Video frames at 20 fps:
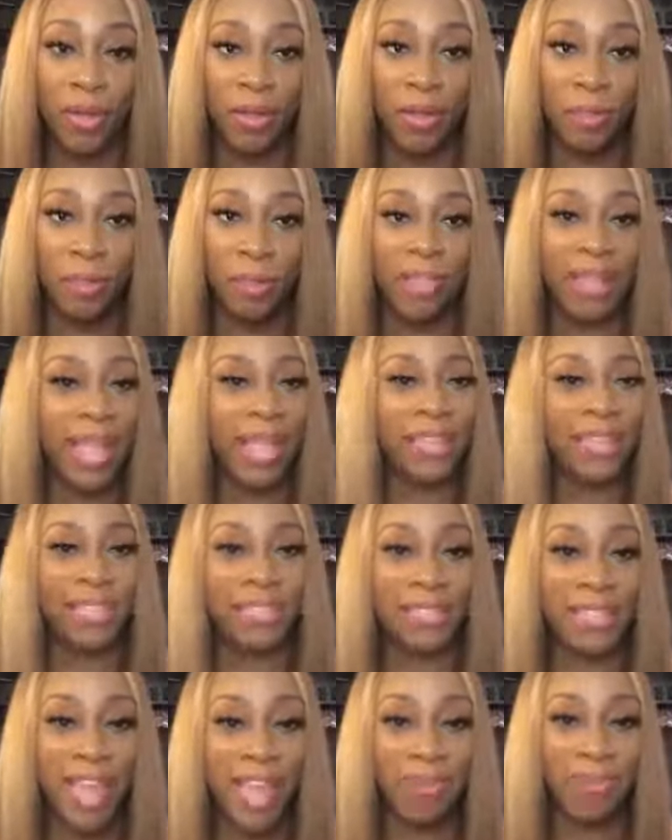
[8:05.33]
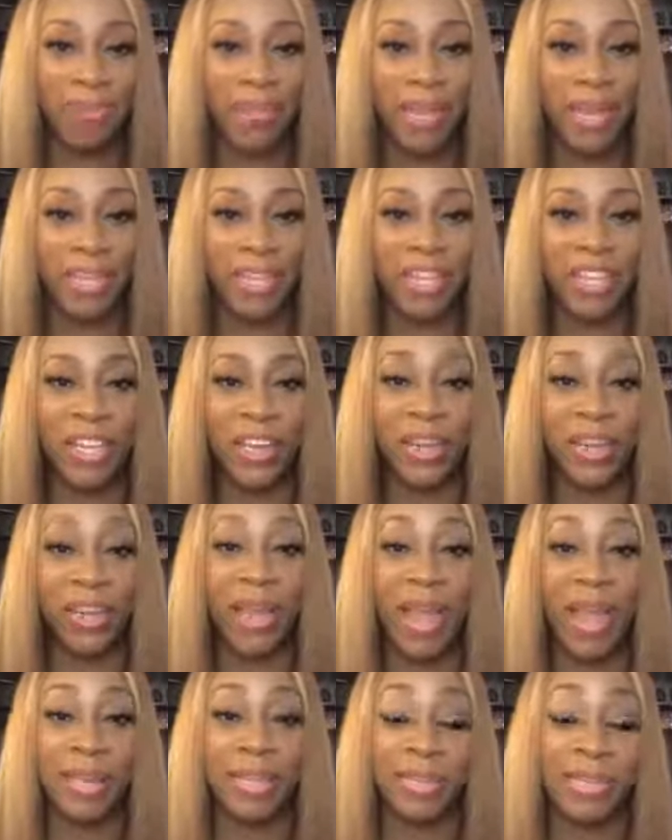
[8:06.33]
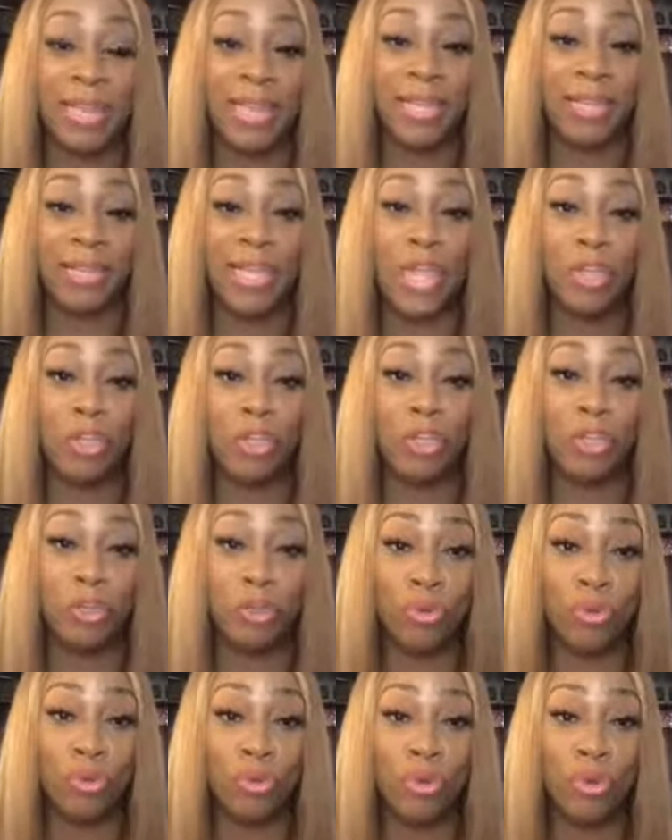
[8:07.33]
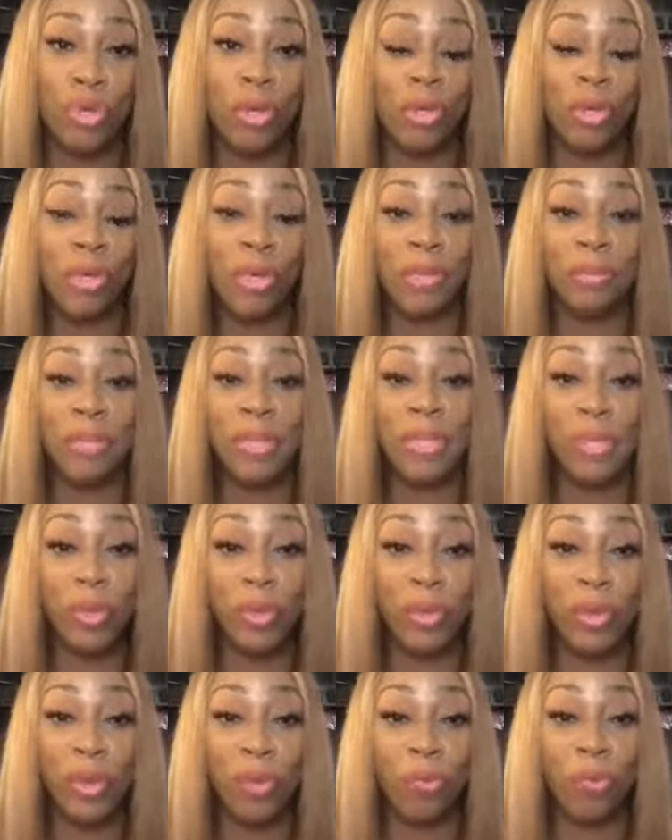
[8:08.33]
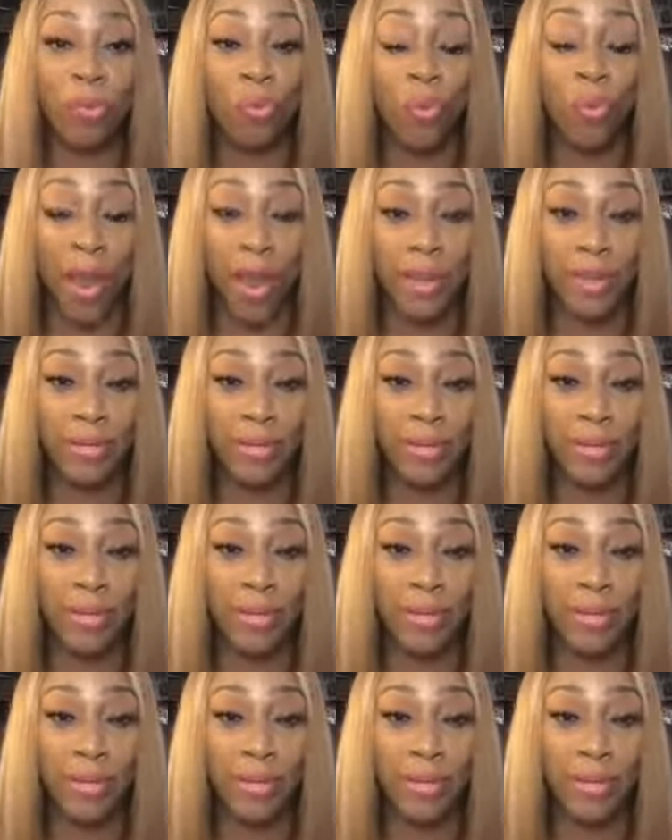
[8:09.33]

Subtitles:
but that does not mean that there are not things that you could be doing right,